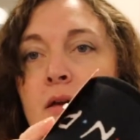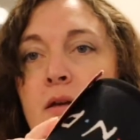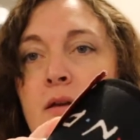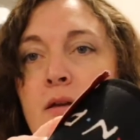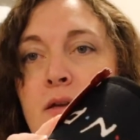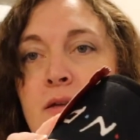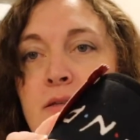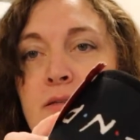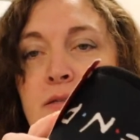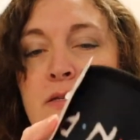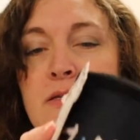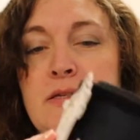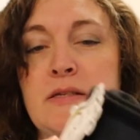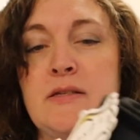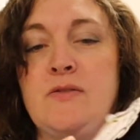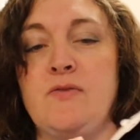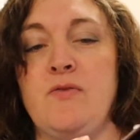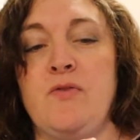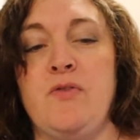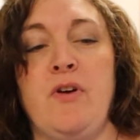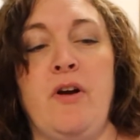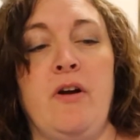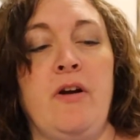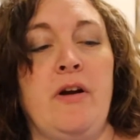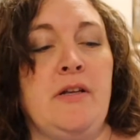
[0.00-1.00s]
Because this is
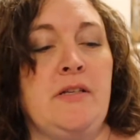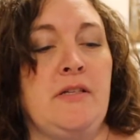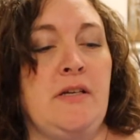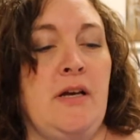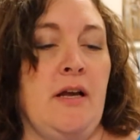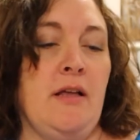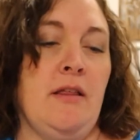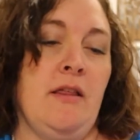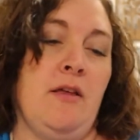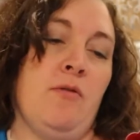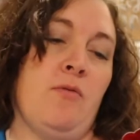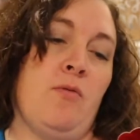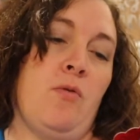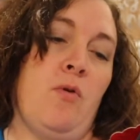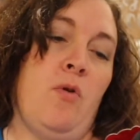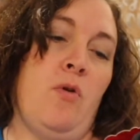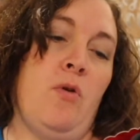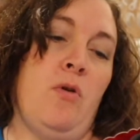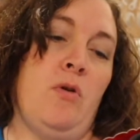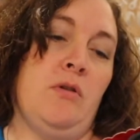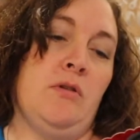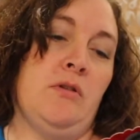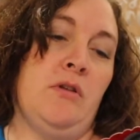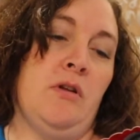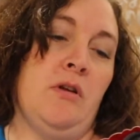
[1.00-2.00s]
very tightly
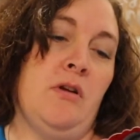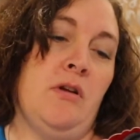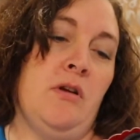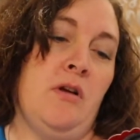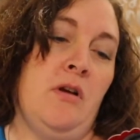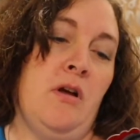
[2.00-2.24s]
rolled.